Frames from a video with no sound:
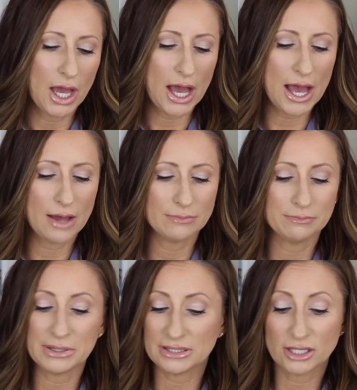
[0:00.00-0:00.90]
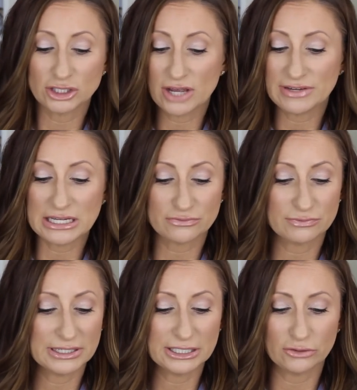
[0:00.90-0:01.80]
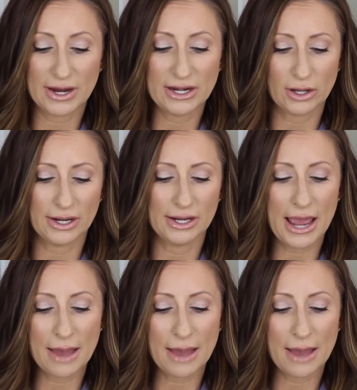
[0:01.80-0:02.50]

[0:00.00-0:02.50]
Um, but longevity is really great on it.